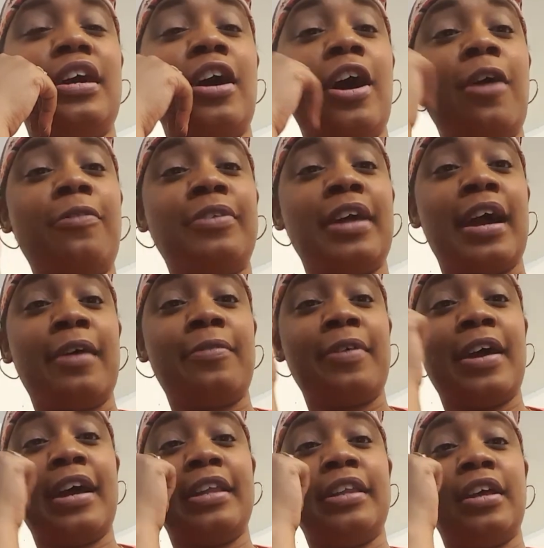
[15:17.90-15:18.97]
Hopefully, I
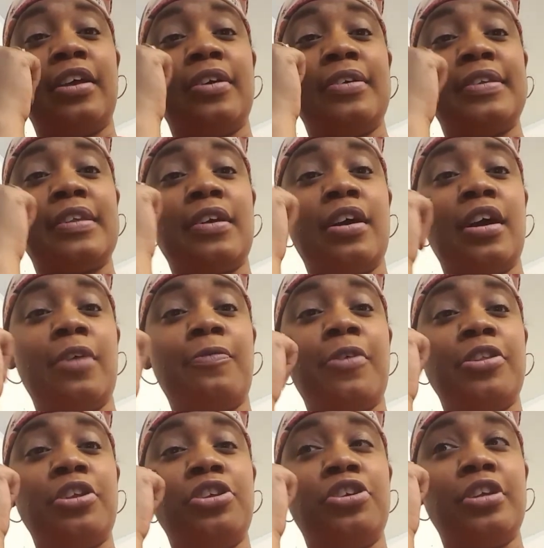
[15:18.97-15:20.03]
find those uh,
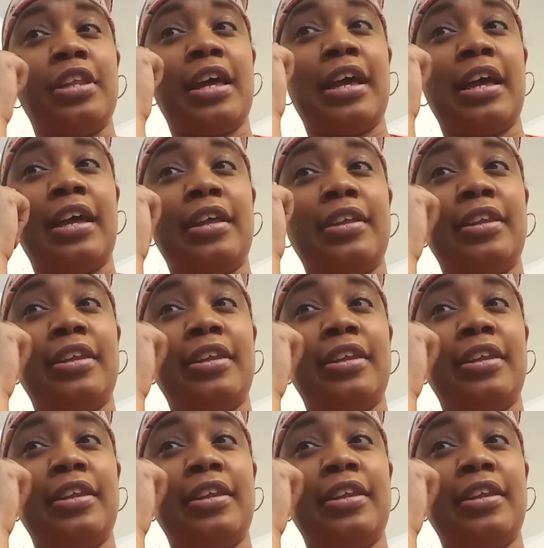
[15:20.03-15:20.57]
4th of July